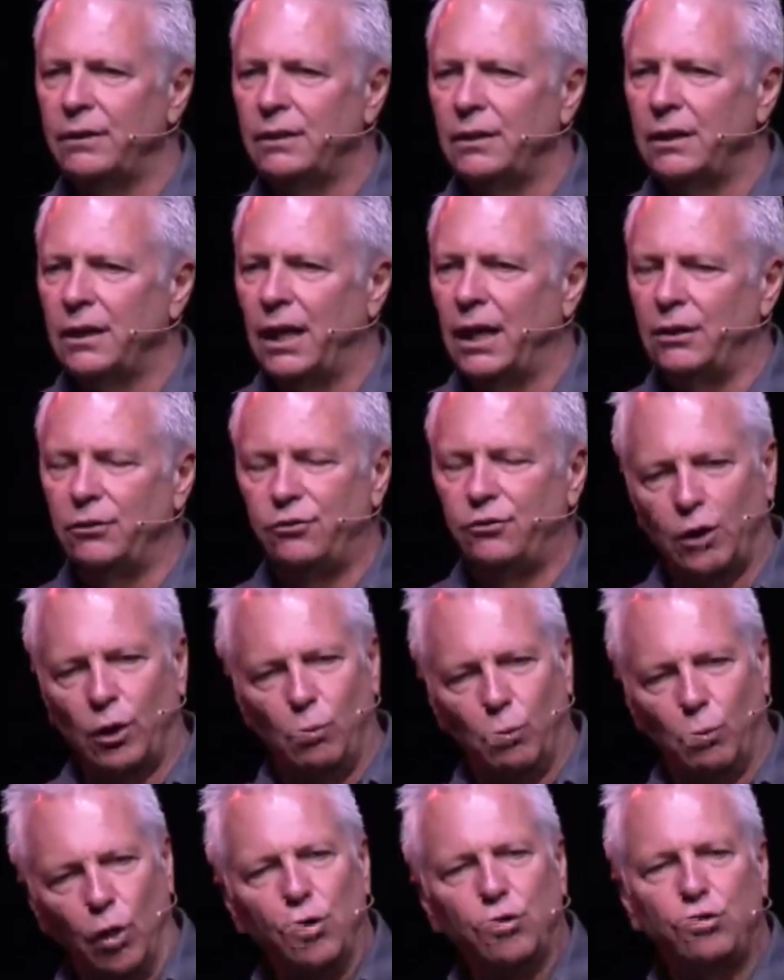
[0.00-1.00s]
And so
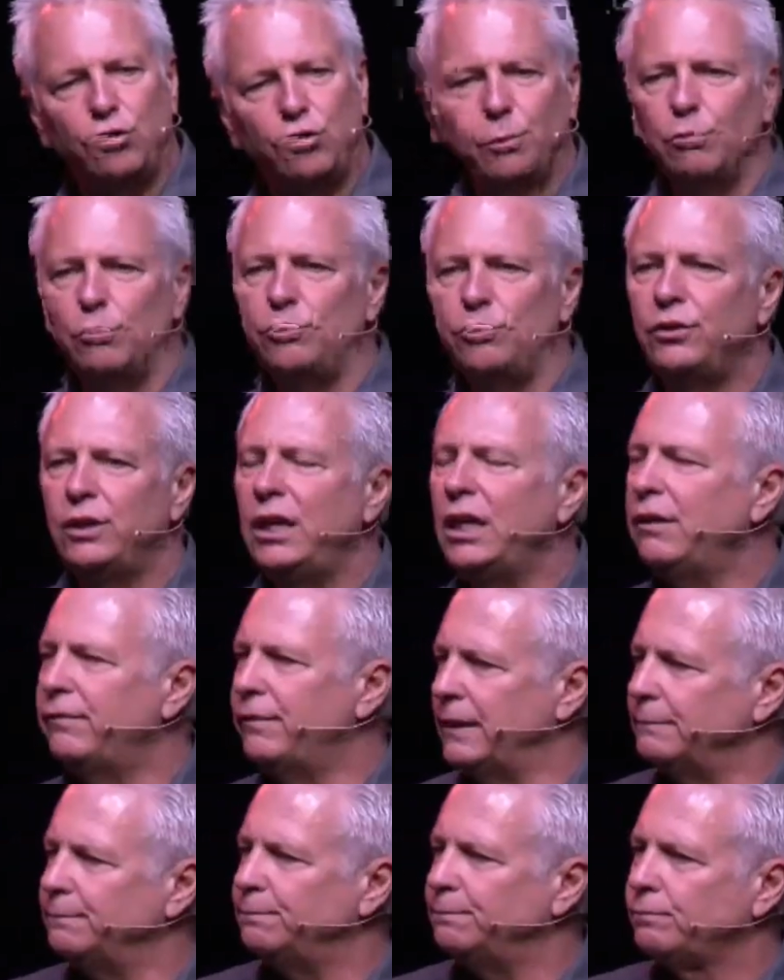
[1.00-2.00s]
worship was
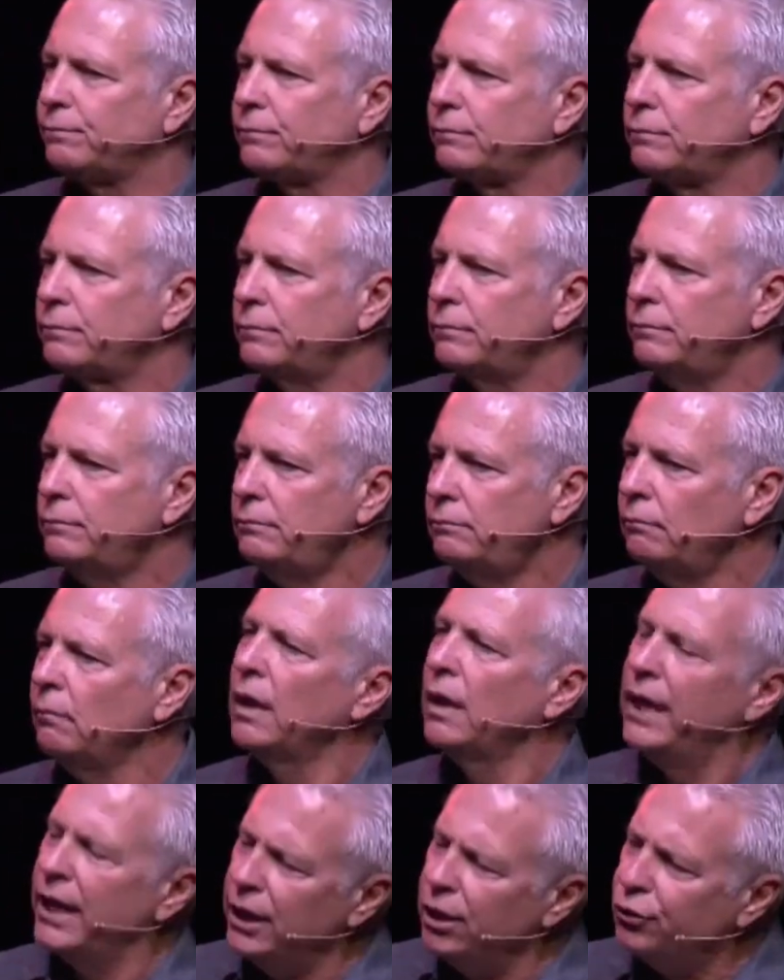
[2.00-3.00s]
giving.
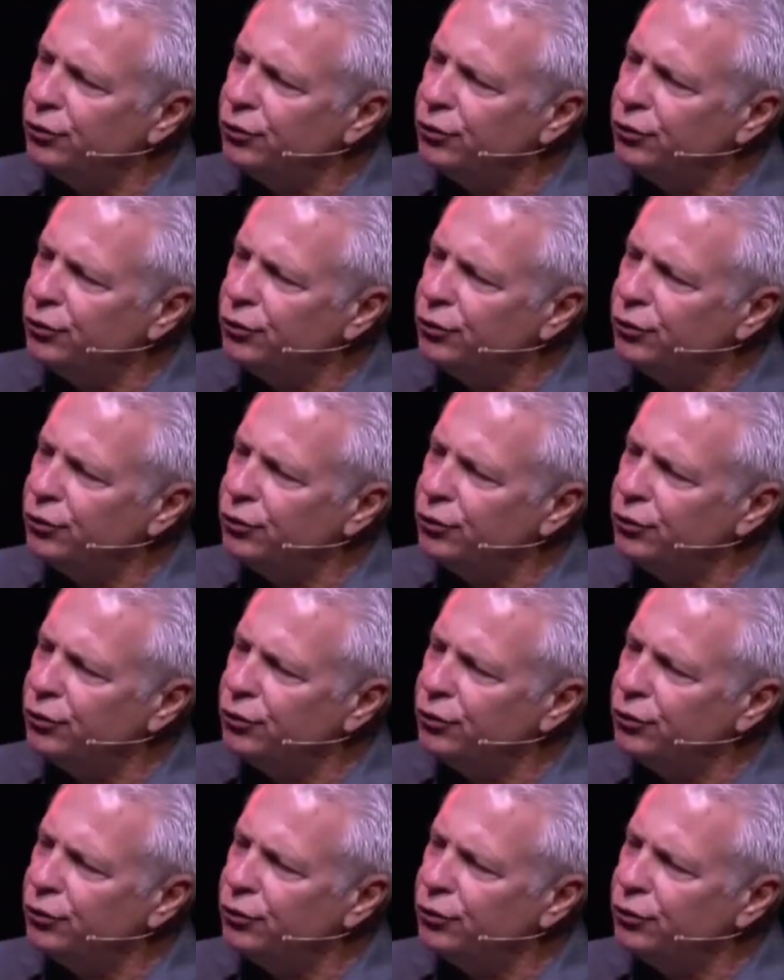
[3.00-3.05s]
It